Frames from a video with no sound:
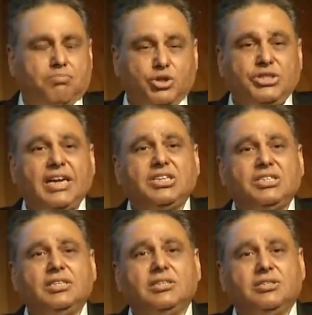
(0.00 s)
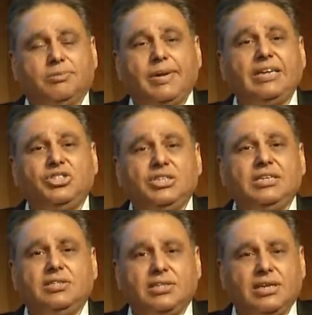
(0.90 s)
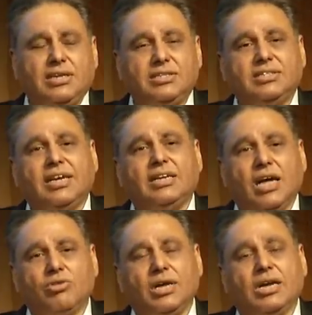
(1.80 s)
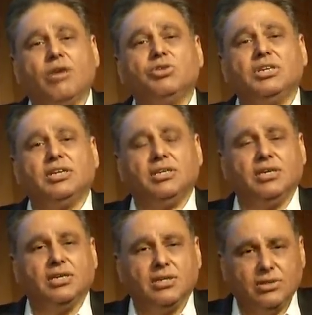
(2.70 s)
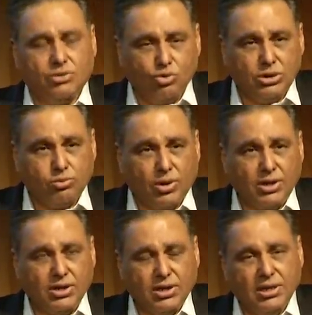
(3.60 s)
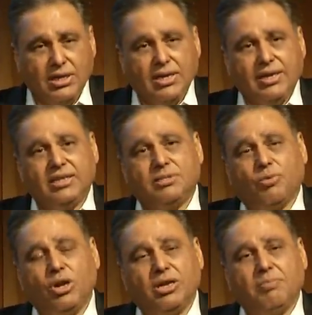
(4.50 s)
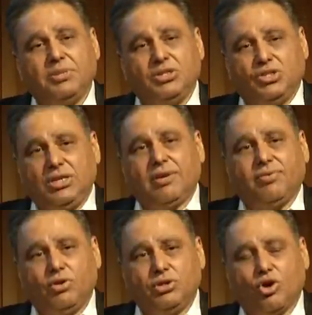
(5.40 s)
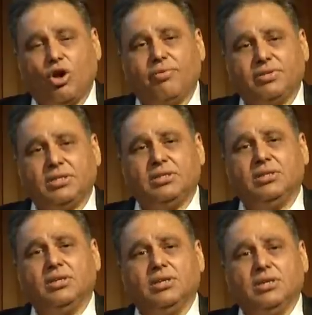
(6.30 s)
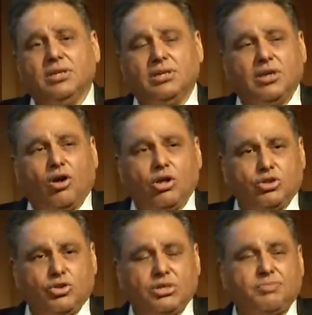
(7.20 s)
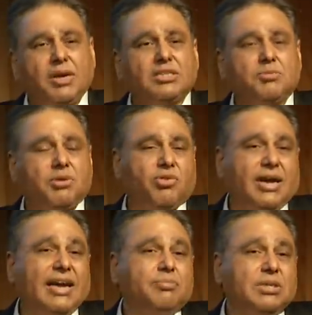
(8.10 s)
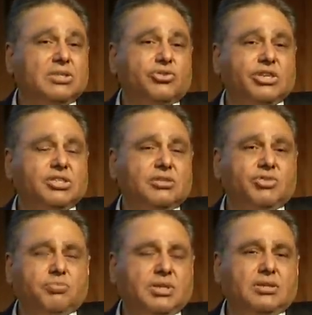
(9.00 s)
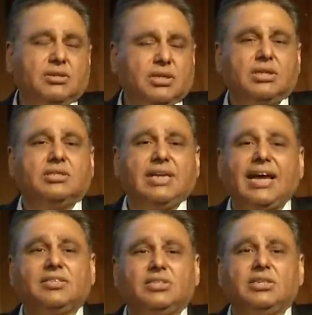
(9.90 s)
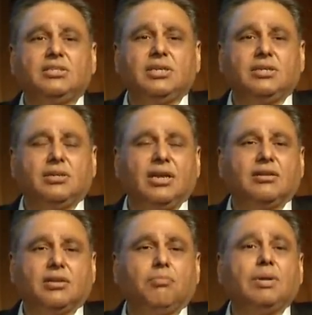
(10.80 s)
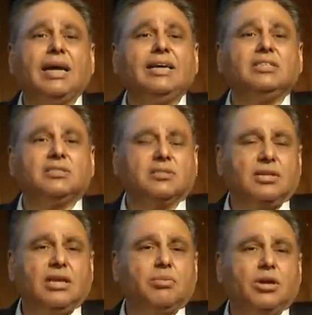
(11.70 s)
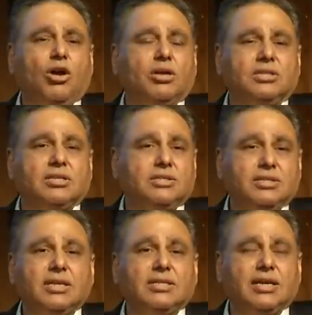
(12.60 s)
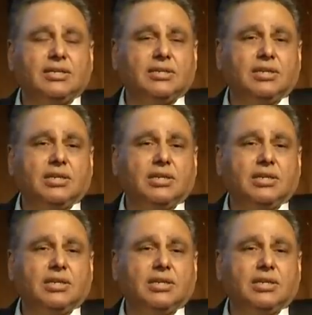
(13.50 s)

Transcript: projection, spreadsheets, and understand how the accounting and rules work. In a small company, CFO is often also responsible for administration, which means taxes and compliance, labor laws, other things like that.